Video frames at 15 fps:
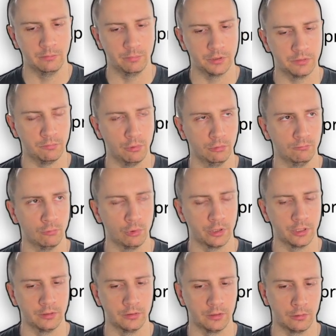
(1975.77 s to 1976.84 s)
to postpone
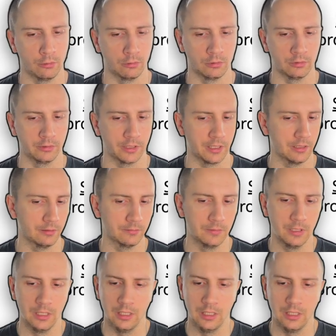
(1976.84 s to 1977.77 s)
work in the kernel again.